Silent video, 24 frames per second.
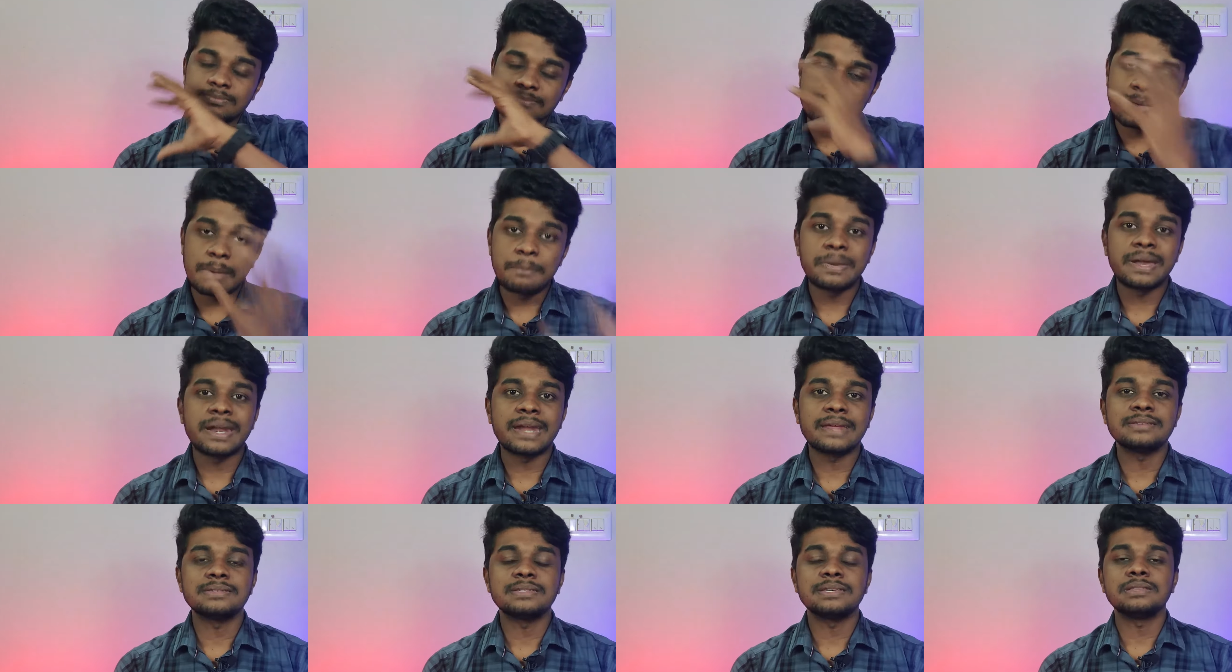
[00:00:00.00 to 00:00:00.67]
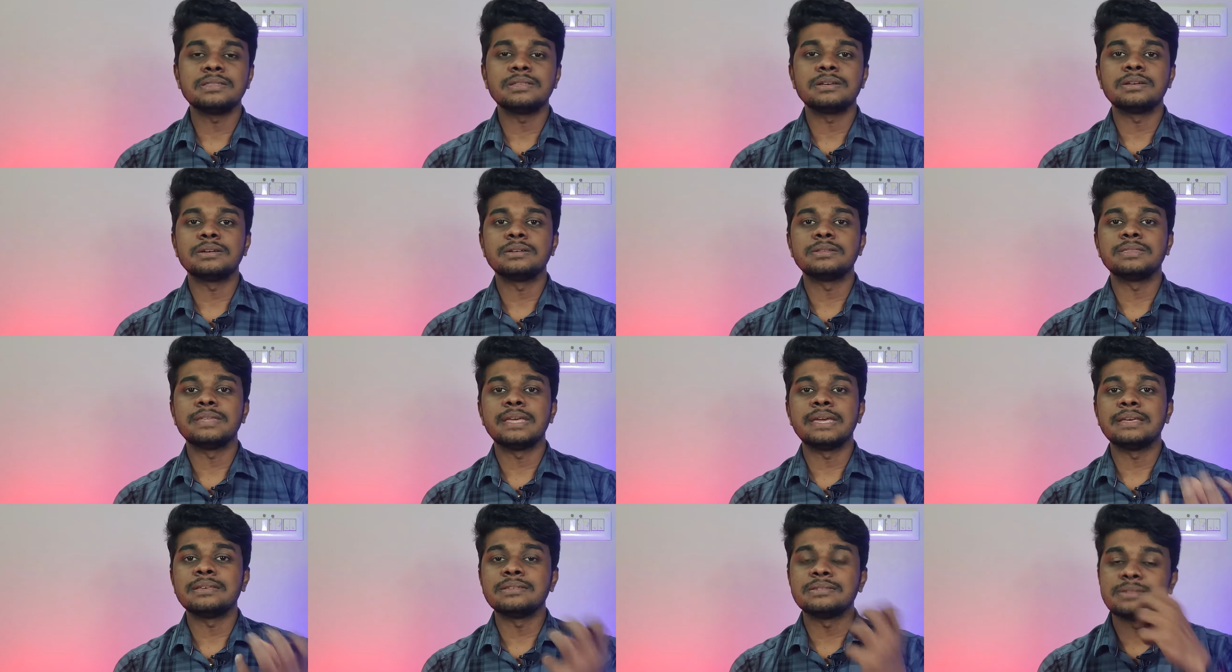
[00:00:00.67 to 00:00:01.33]
memorizing the
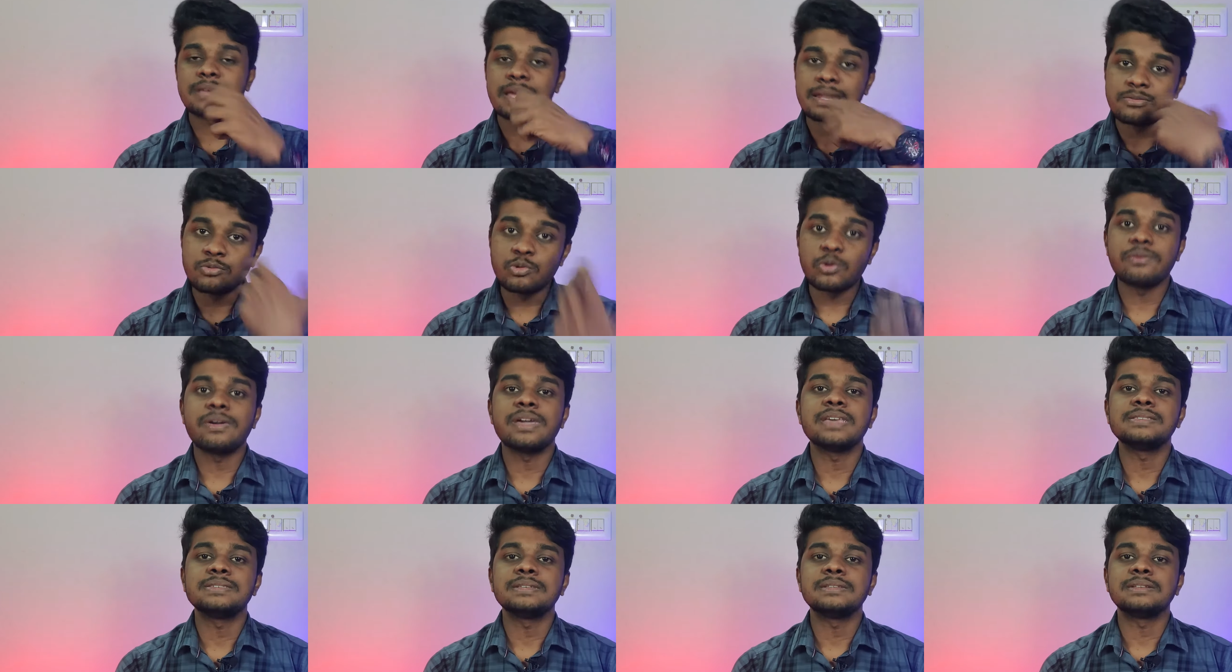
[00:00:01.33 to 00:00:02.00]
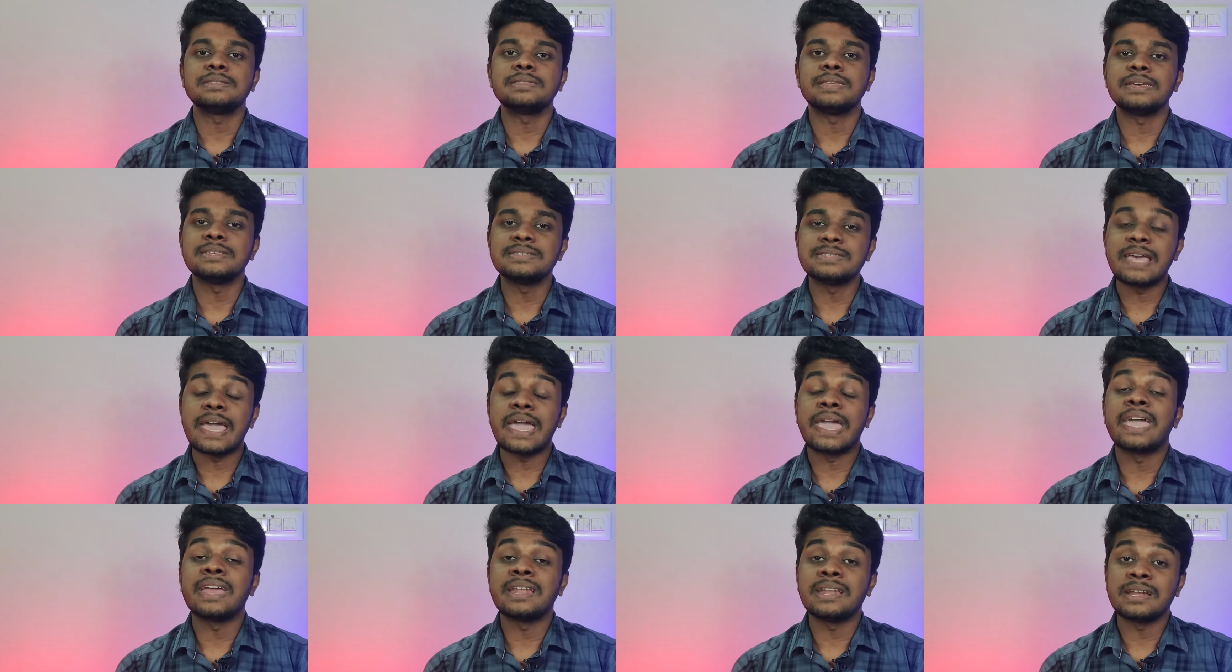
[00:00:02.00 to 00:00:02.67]
things and revising the things
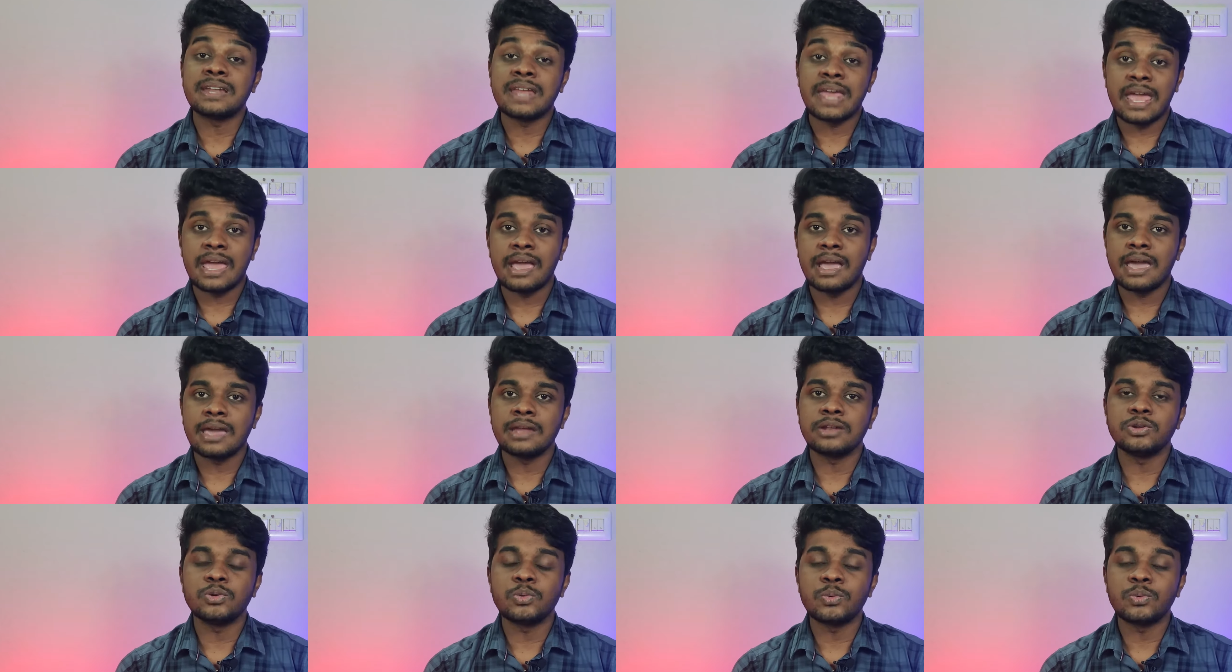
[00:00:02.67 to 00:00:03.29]
again and again